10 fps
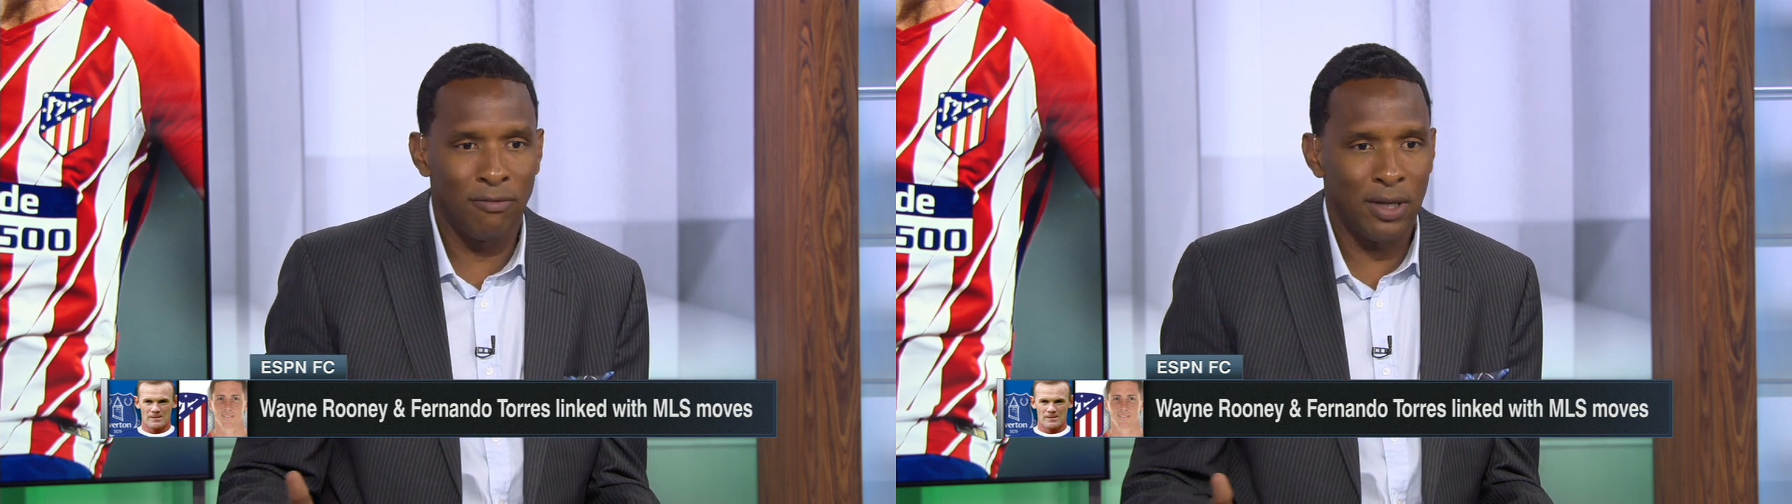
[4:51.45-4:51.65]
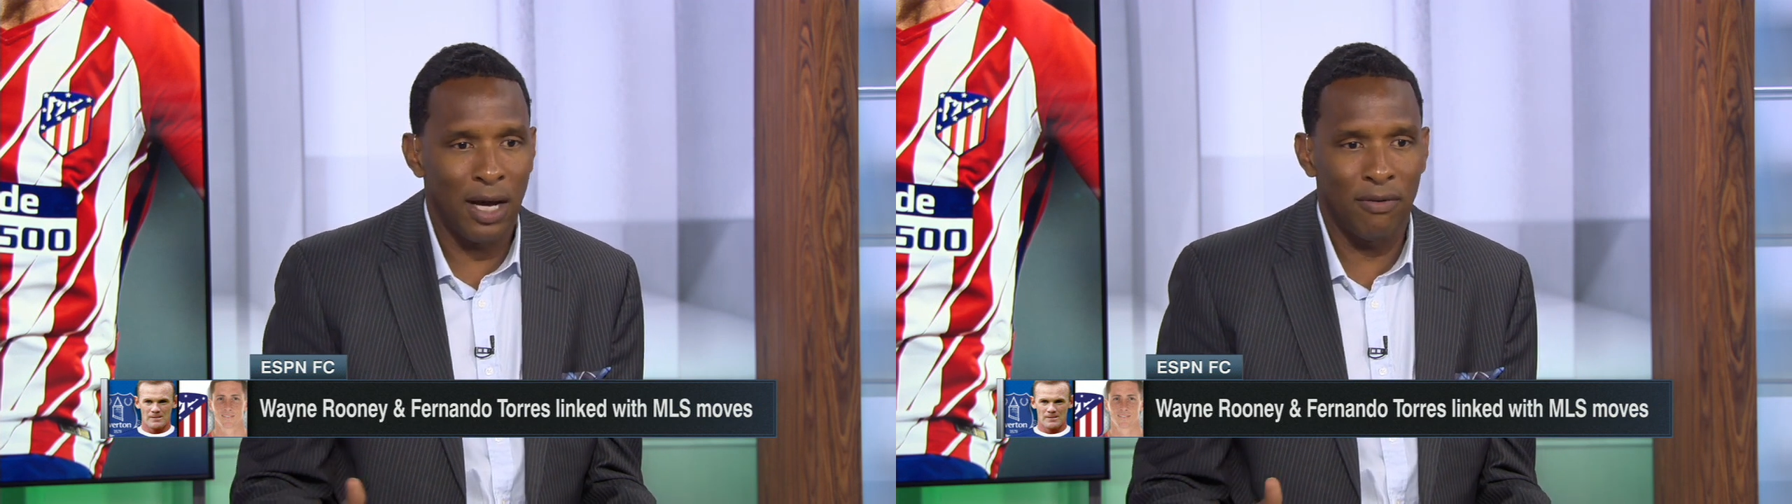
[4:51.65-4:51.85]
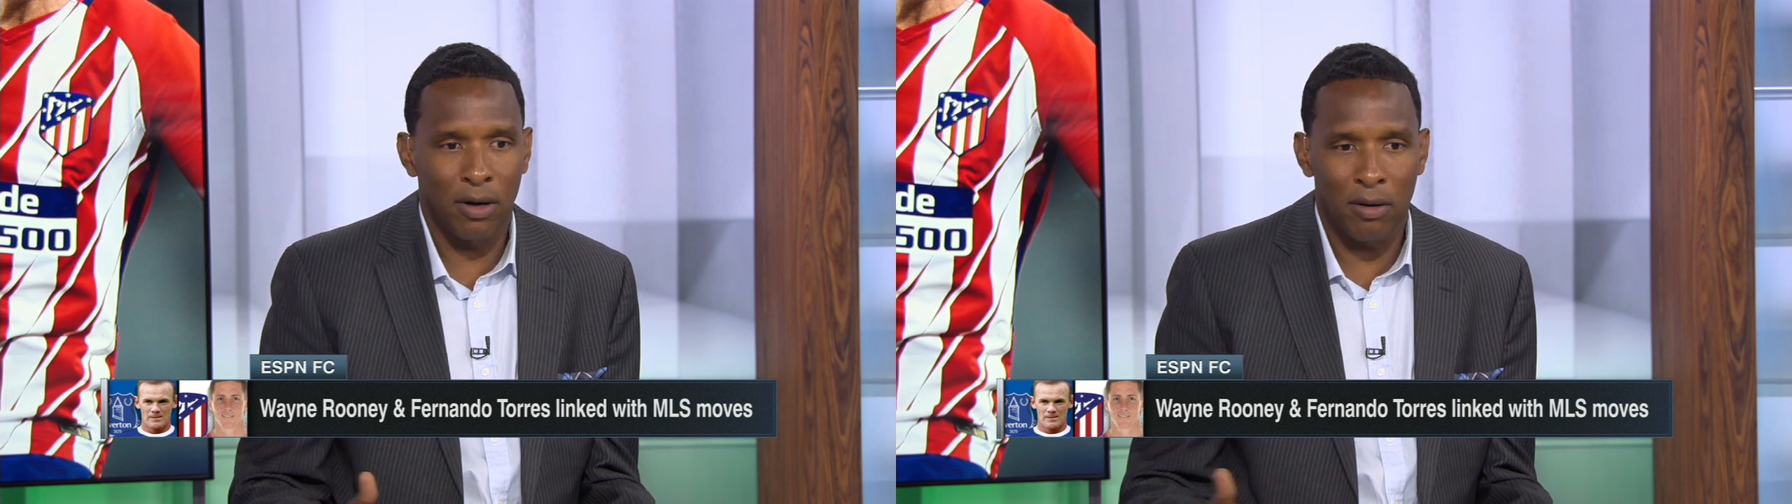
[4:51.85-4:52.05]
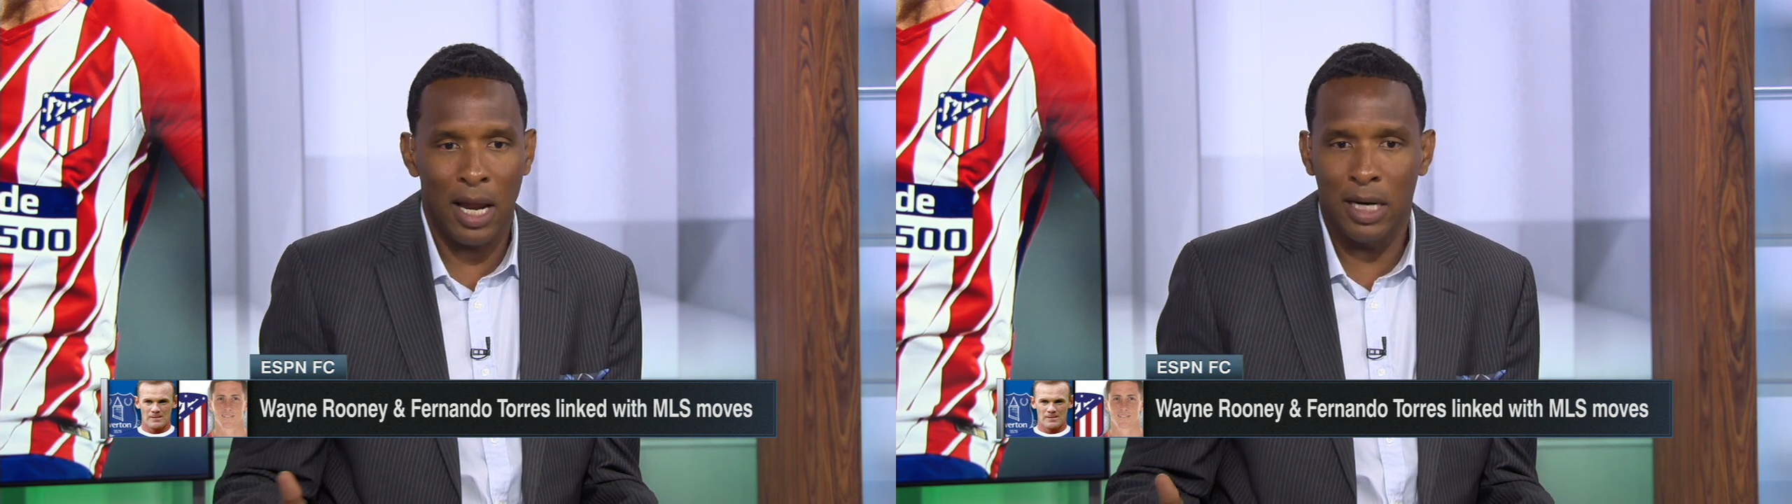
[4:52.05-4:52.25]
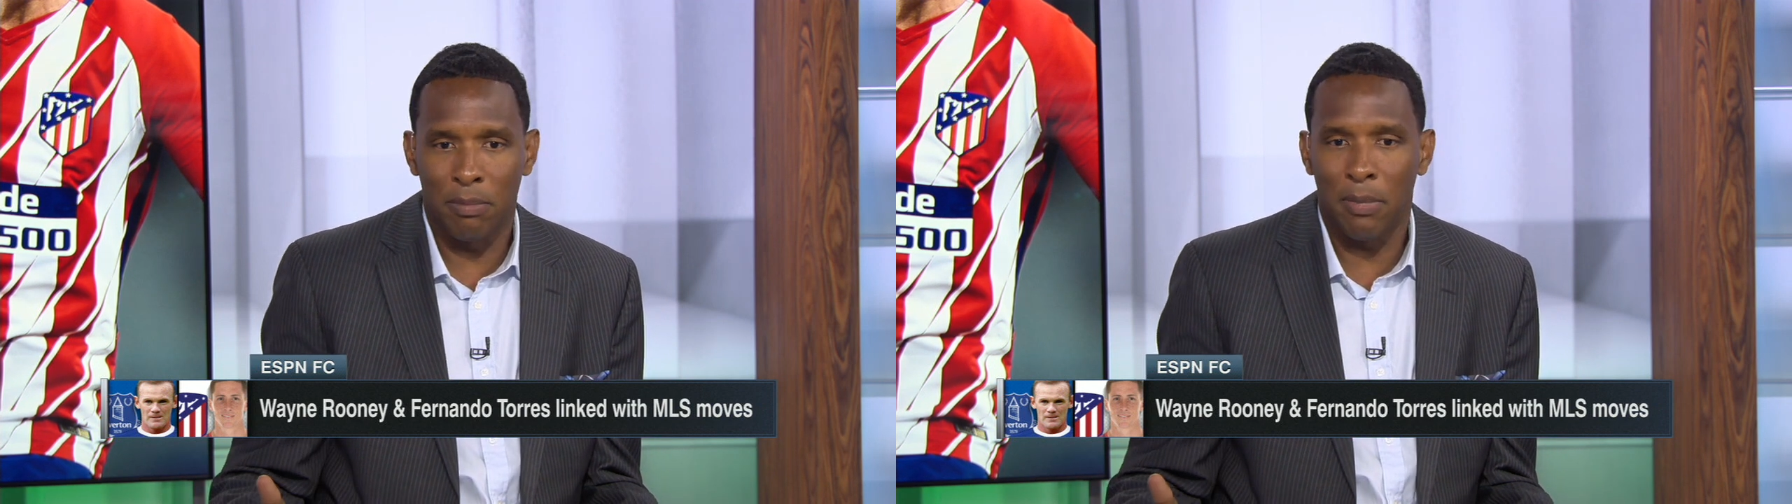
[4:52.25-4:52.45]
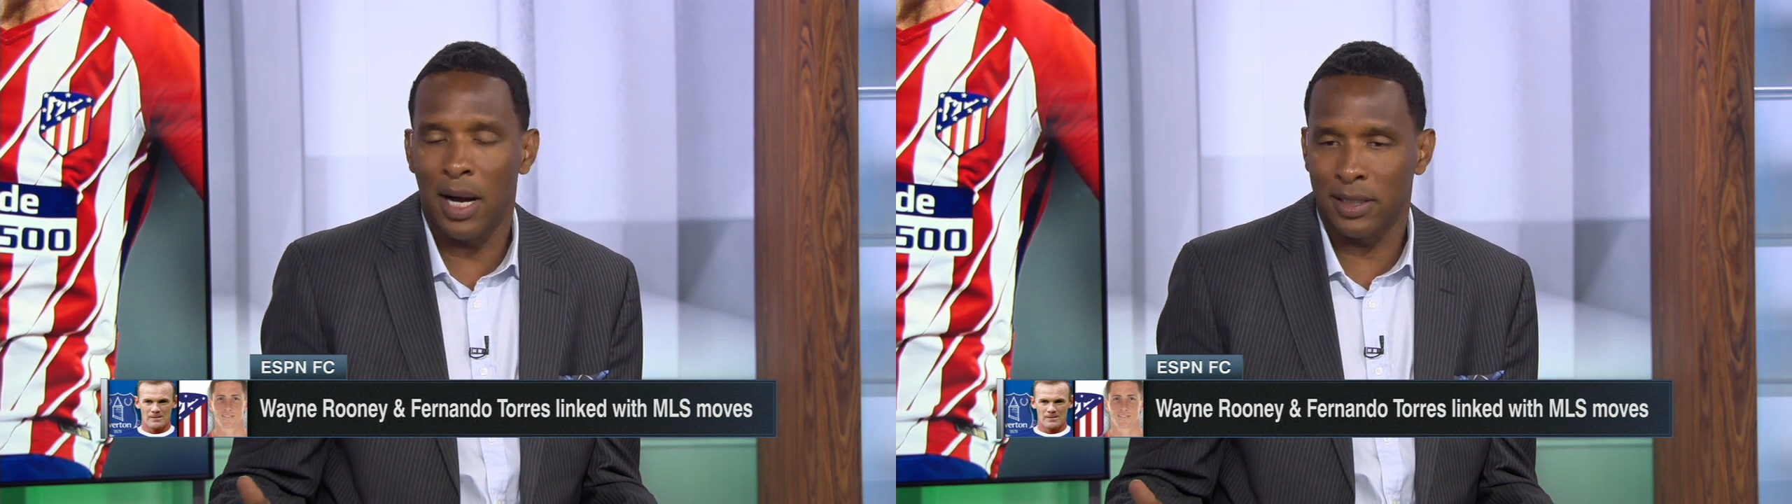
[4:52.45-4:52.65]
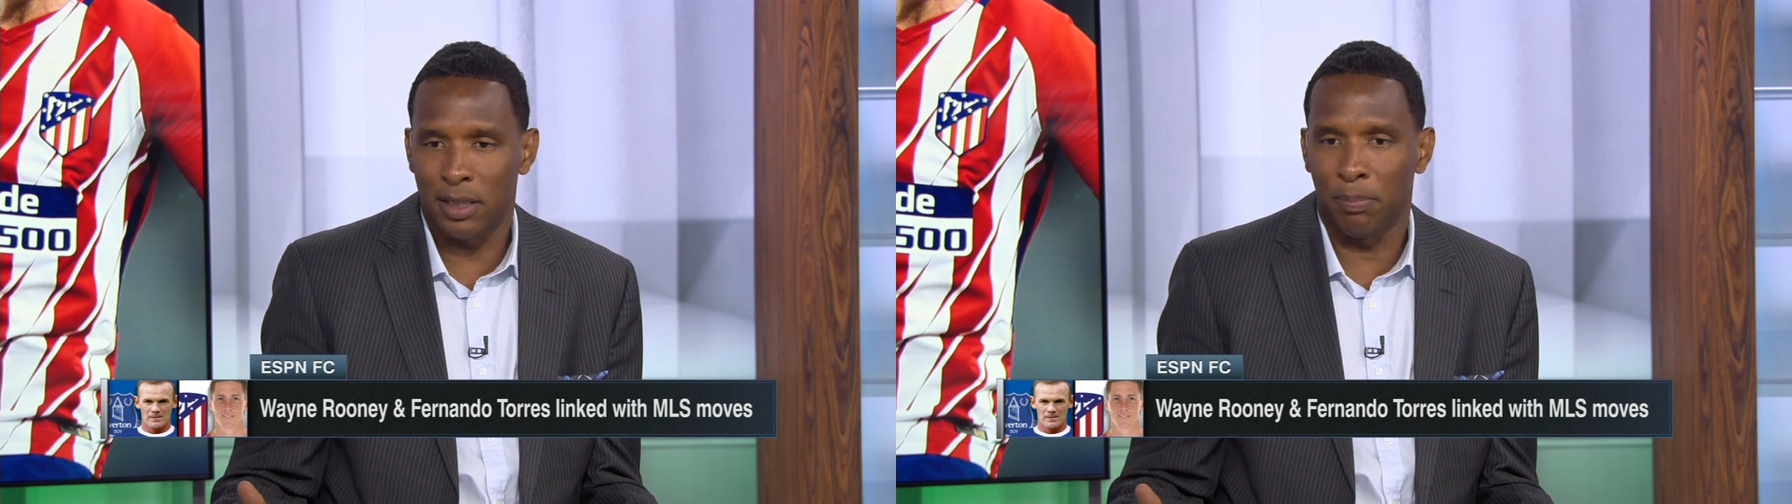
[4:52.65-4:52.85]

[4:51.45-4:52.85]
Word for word: to have a grand master